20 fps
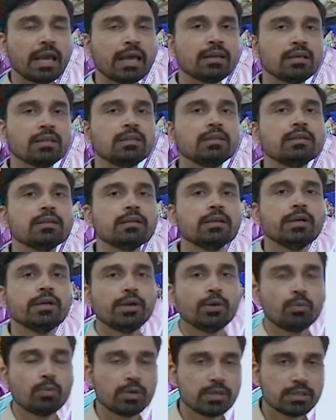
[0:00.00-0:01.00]
and
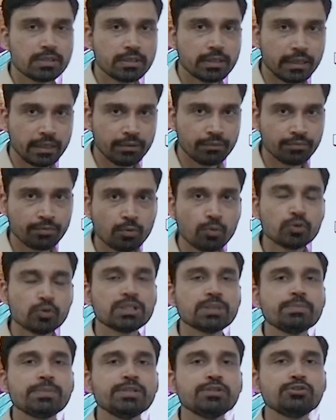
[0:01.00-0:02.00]
other was the
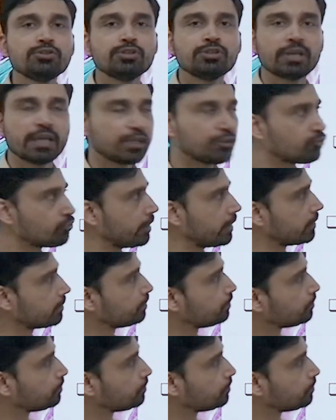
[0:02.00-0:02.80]
Enforcement Directorate,